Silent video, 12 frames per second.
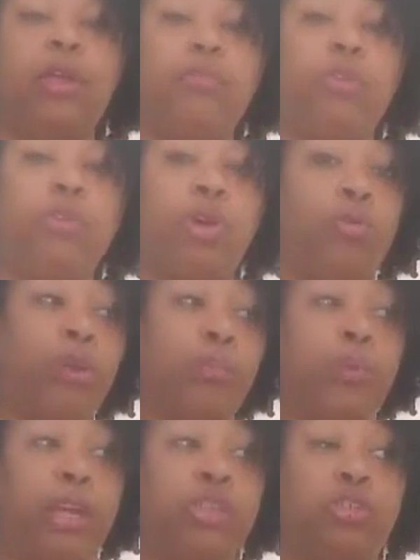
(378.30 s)
If you don't want to
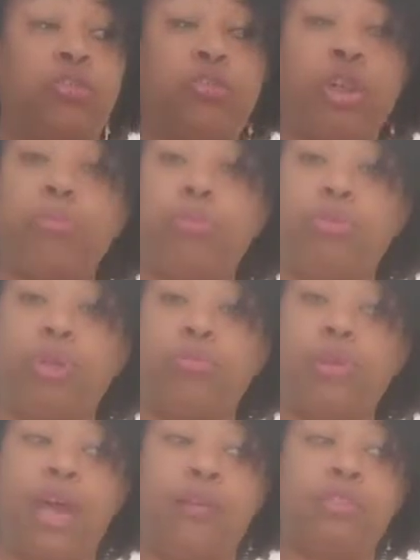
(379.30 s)
paint your frame, you
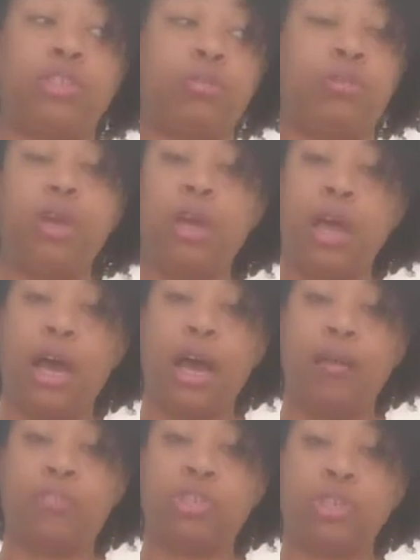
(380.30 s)
don't have to.
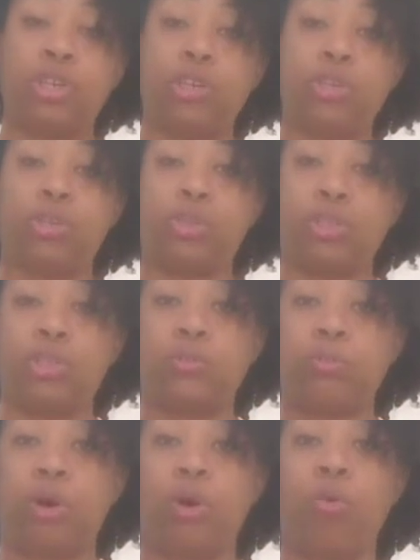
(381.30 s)
I'm just going to do a
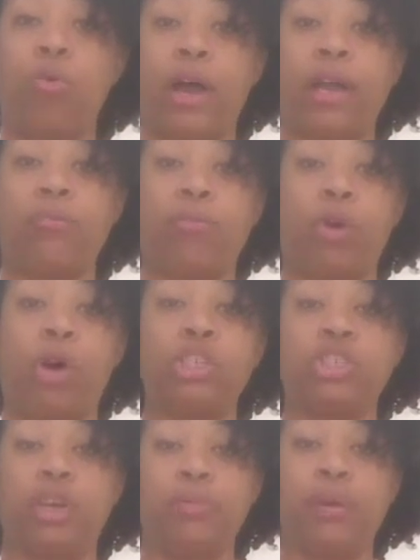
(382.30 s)
small
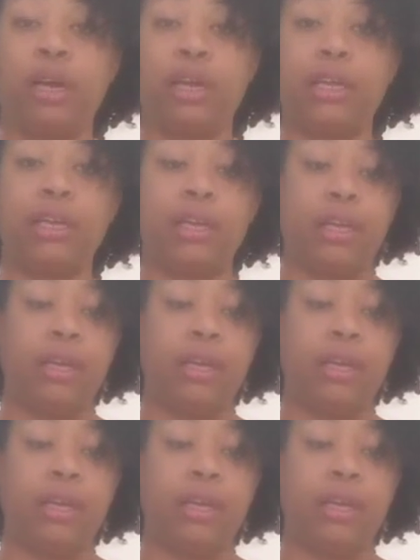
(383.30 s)
whitewash on mine.